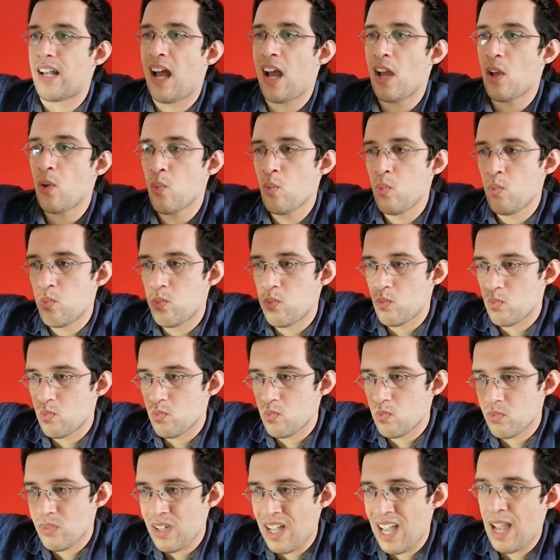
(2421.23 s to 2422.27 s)
I
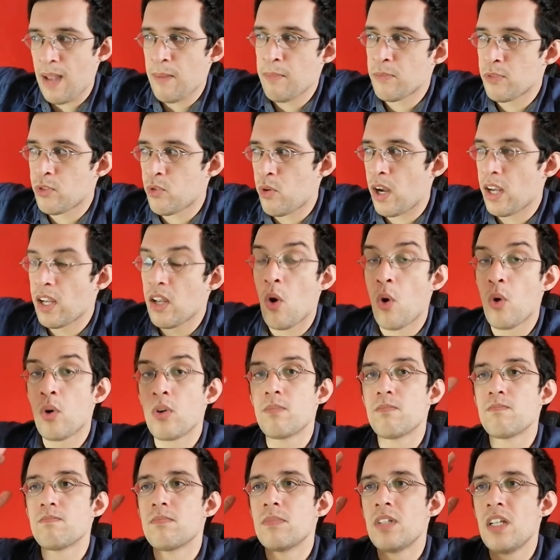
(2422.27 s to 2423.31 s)
am trying,
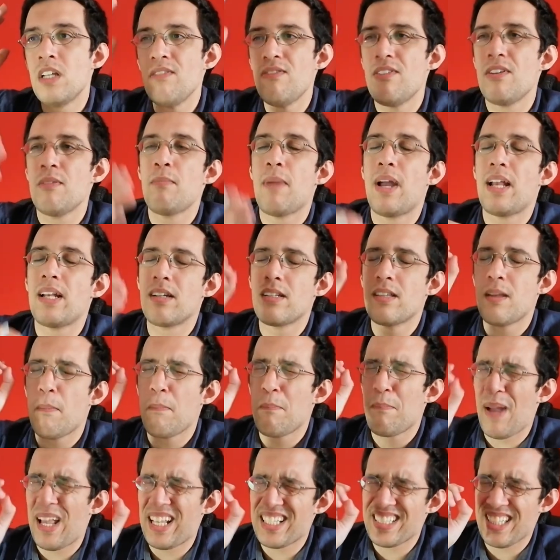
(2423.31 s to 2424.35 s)
or even better, the
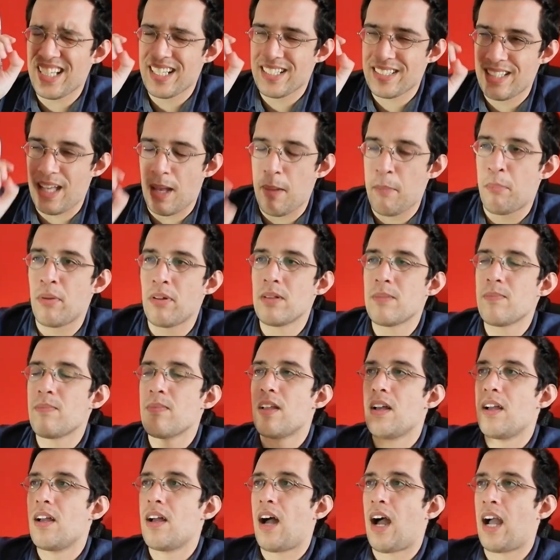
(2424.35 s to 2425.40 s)
best example
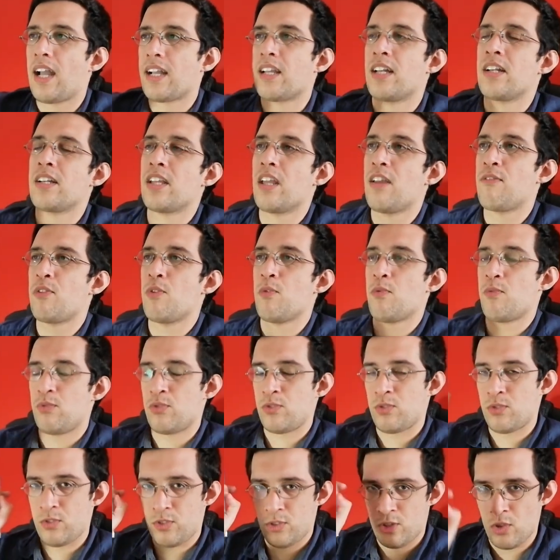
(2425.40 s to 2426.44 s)
I can give you
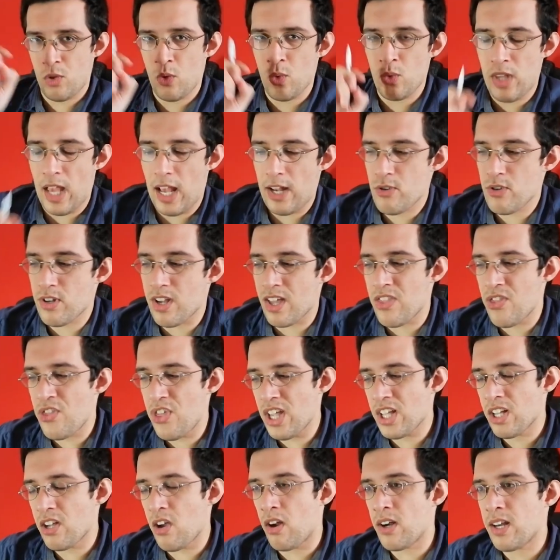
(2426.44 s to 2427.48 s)
so that you can
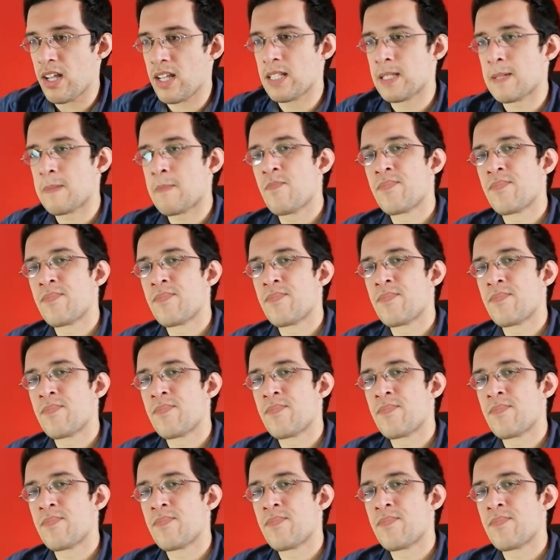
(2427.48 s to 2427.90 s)
think on it